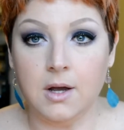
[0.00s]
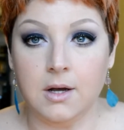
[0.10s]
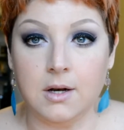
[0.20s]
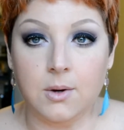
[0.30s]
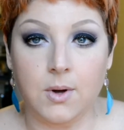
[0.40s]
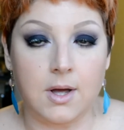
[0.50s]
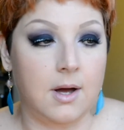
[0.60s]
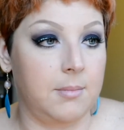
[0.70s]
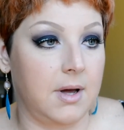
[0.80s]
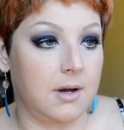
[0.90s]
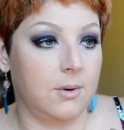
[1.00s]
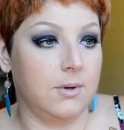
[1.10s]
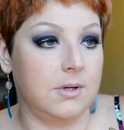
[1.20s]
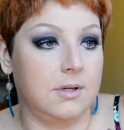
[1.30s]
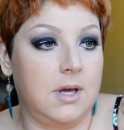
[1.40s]
you know what, I'm not
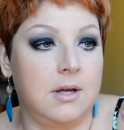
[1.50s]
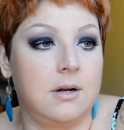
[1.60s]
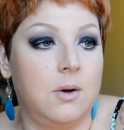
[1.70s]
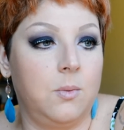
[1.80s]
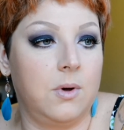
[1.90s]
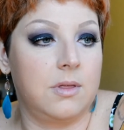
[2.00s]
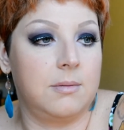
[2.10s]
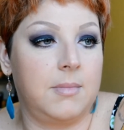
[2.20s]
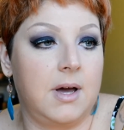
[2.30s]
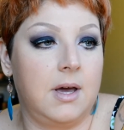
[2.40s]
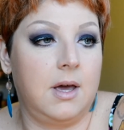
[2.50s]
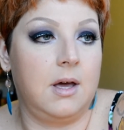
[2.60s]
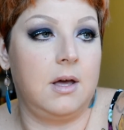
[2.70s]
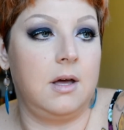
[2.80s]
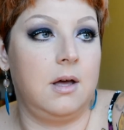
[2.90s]
going in with my
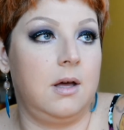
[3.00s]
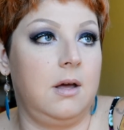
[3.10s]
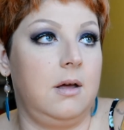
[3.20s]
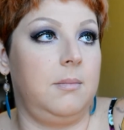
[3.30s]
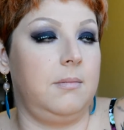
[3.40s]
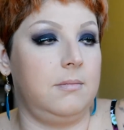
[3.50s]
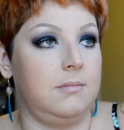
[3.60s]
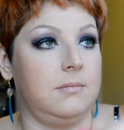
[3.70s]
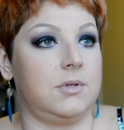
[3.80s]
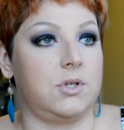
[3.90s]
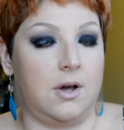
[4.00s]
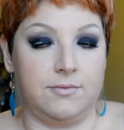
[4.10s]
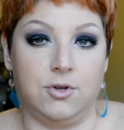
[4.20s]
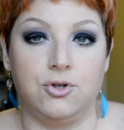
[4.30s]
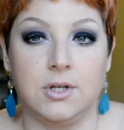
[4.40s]

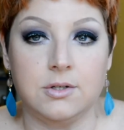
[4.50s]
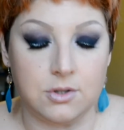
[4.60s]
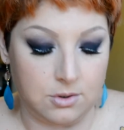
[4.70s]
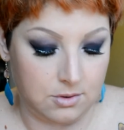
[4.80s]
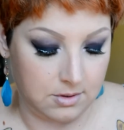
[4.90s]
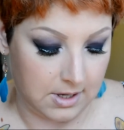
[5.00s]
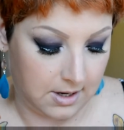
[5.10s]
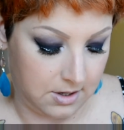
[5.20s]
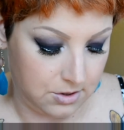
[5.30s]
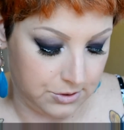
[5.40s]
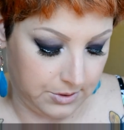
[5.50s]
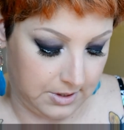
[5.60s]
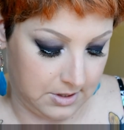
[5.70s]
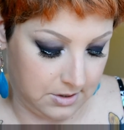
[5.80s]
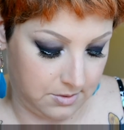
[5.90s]
Soft and Gentle like I usually
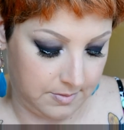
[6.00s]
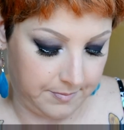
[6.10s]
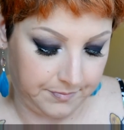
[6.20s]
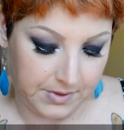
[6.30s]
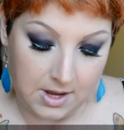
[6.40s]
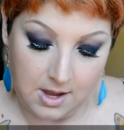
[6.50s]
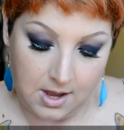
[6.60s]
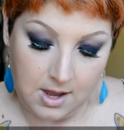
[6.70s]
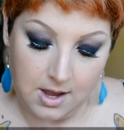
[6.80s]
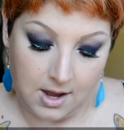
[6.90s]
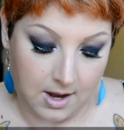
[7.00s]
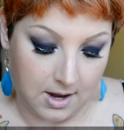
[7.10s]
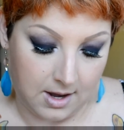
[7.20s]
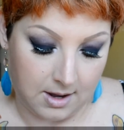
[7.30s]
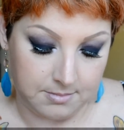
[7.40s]
do.
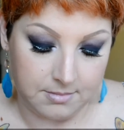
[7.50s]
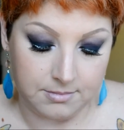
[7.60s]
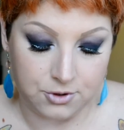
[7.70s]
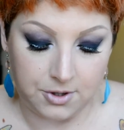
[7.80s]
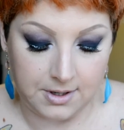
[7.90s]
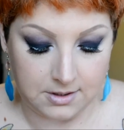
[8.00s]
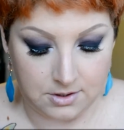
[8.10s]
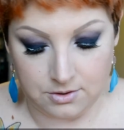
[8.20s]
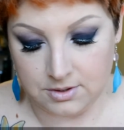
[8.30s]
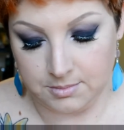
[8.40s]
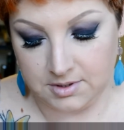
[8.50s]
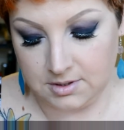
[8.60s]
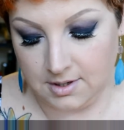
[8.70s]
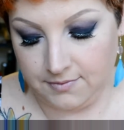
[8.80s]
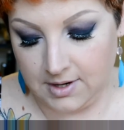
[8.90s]
I'm trying to use some
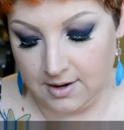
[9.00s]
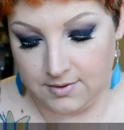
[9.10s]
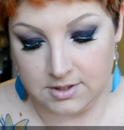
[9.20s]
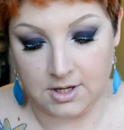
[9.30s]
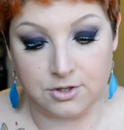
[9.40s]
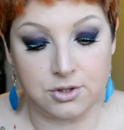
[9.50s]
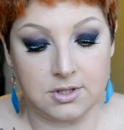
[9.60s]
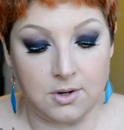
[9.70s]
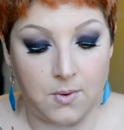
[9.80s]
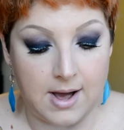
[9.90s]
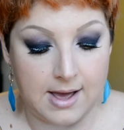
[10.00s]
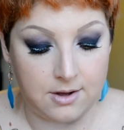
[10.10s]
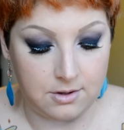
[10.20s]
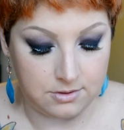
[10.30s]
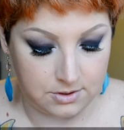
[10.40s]
stuff that I haven't touched in a
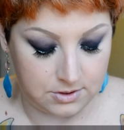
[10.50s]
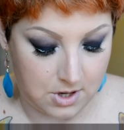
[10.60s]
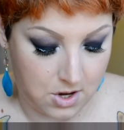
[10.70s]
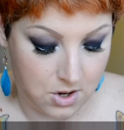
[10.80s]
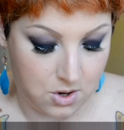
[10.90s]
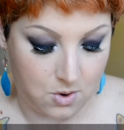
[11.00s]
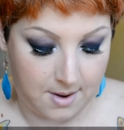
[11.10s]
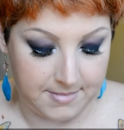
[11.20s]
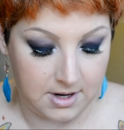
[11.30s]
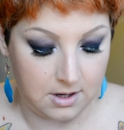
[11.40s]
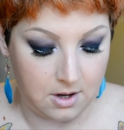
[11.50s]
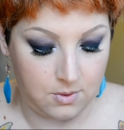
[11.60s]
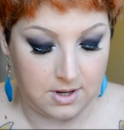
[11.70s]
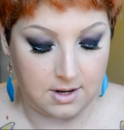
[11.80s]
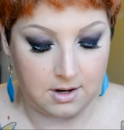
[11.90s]
while, so I'm going to go
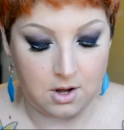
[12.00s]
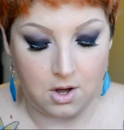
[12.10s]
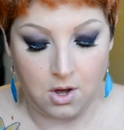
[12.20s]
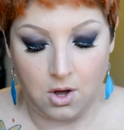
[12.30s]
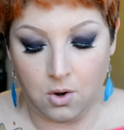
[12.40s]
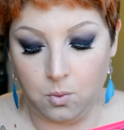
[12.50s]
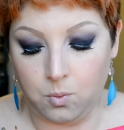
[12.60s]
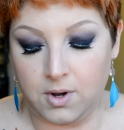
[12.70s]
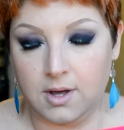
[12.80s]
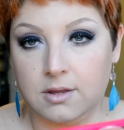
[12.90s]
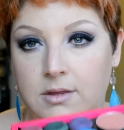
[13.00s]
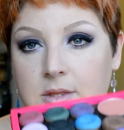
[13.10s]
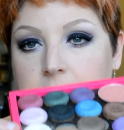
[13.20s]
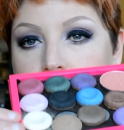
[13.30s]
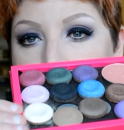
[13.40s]
in with
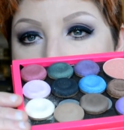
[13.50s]
the